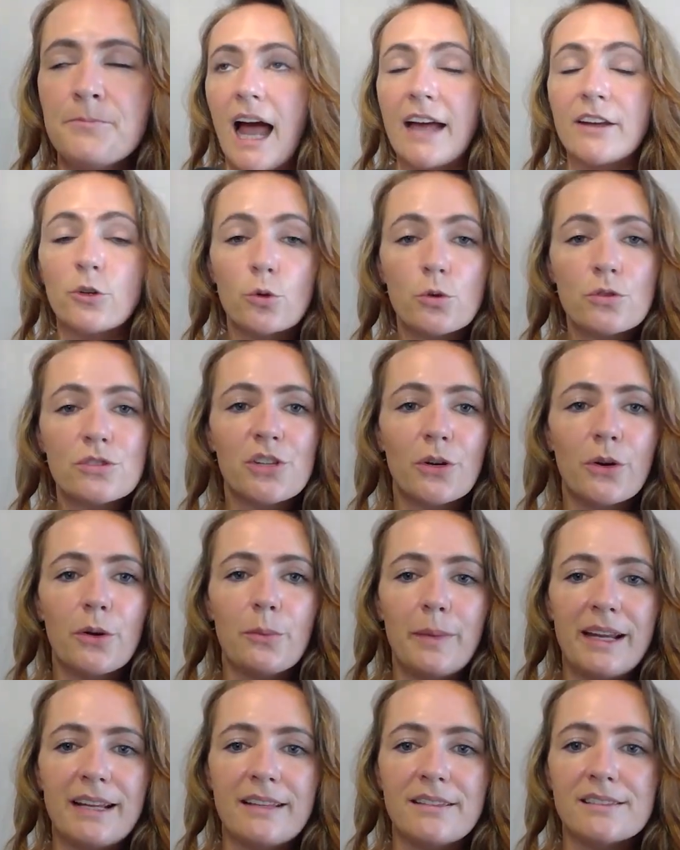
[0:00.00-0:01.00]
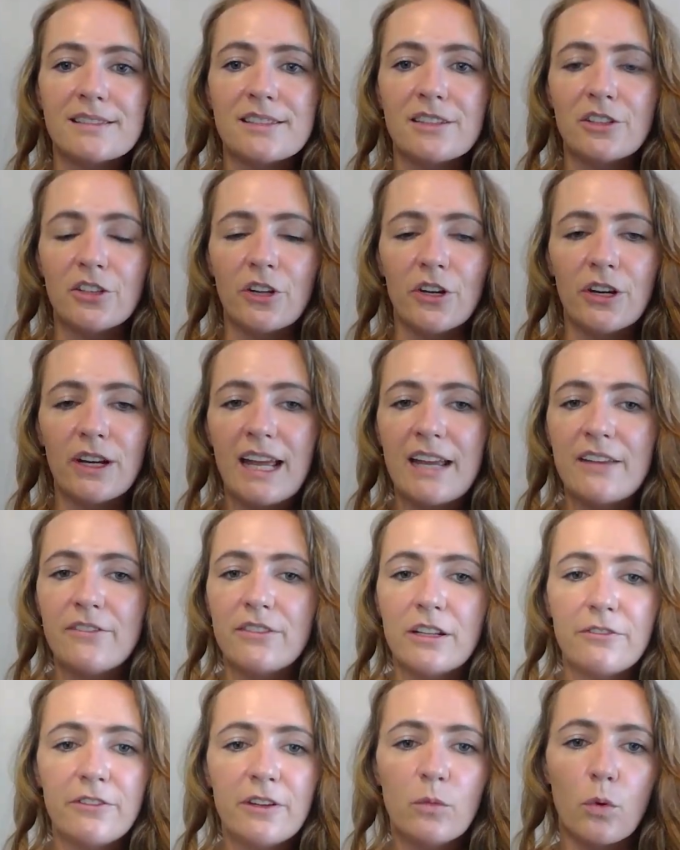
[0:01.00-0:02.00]
And also it means, even
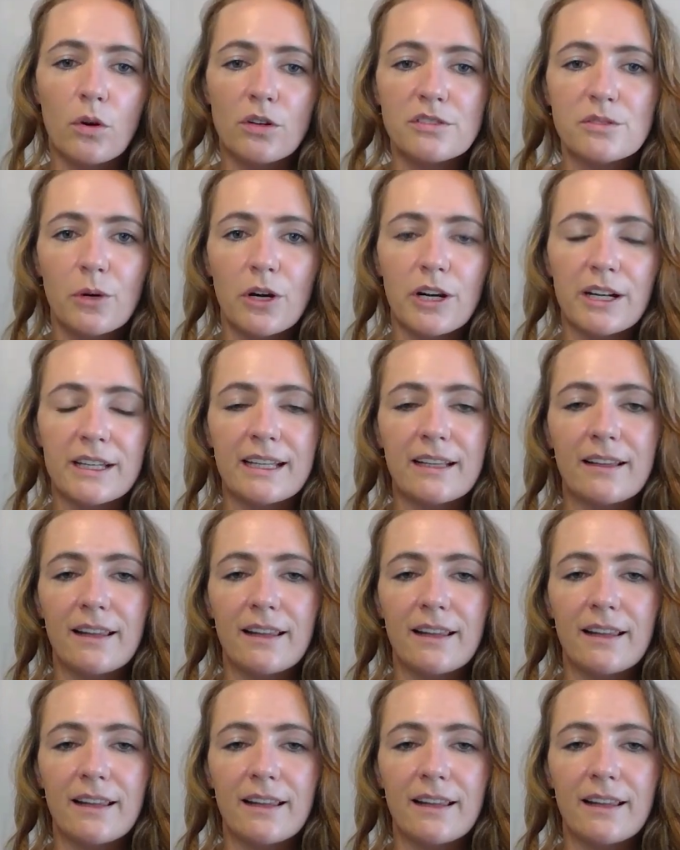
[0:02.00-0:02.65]
if he was working,